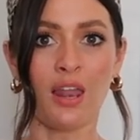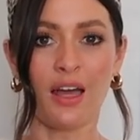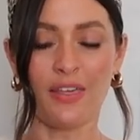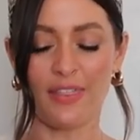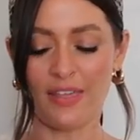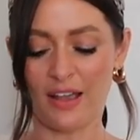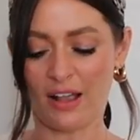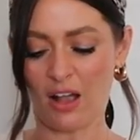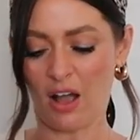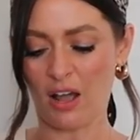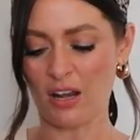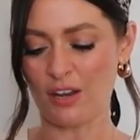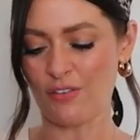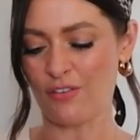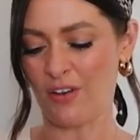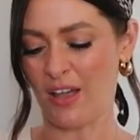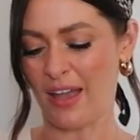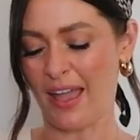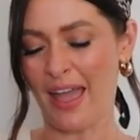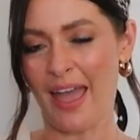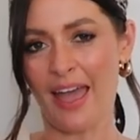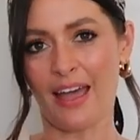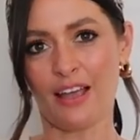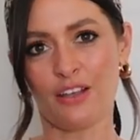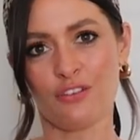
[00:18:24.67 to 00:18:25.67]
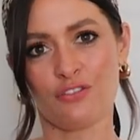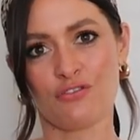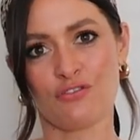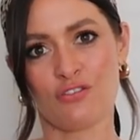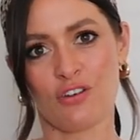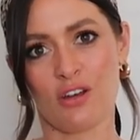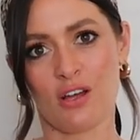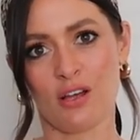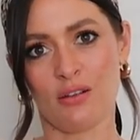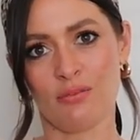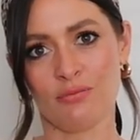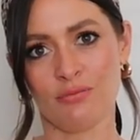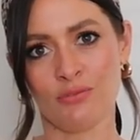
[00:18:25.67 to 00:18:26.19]
Like, they're kind of like
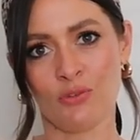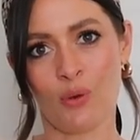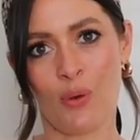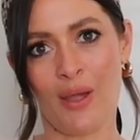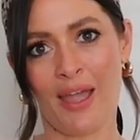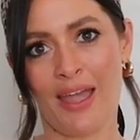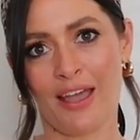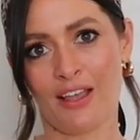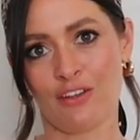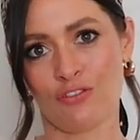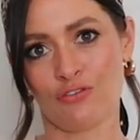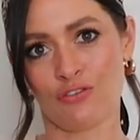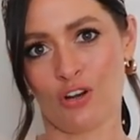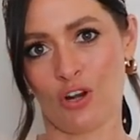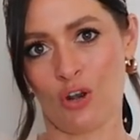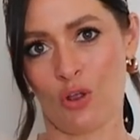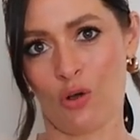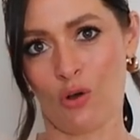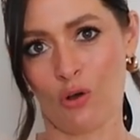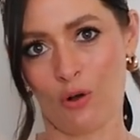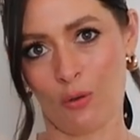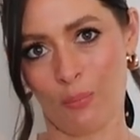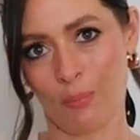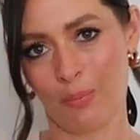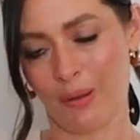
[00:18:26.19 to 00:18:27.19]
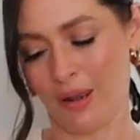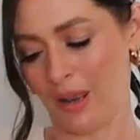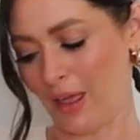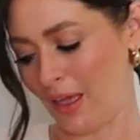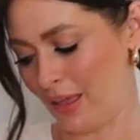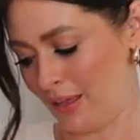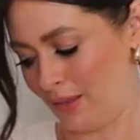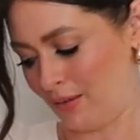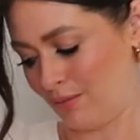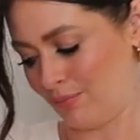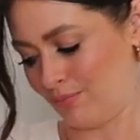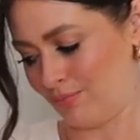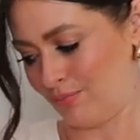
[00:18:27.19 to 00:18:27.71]
extra, not extra long, but
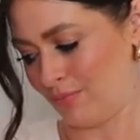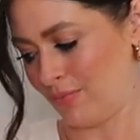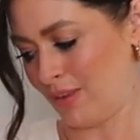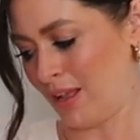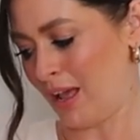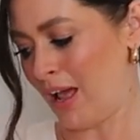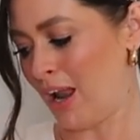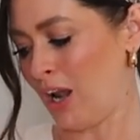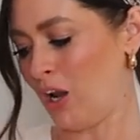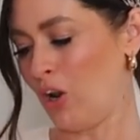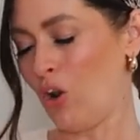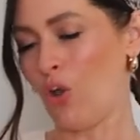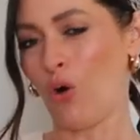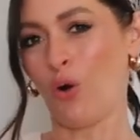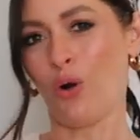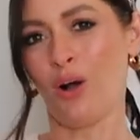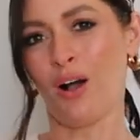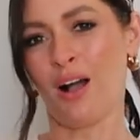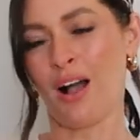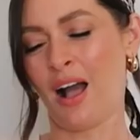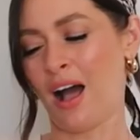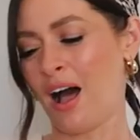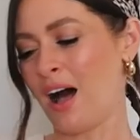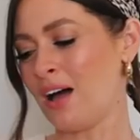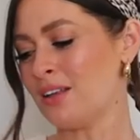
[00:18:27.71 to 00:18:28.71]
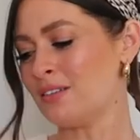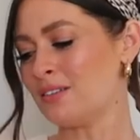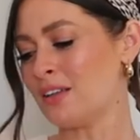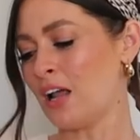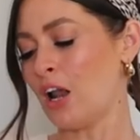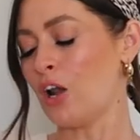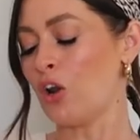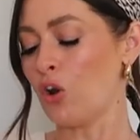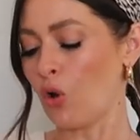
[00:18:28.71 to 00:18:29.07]
like a longer cut.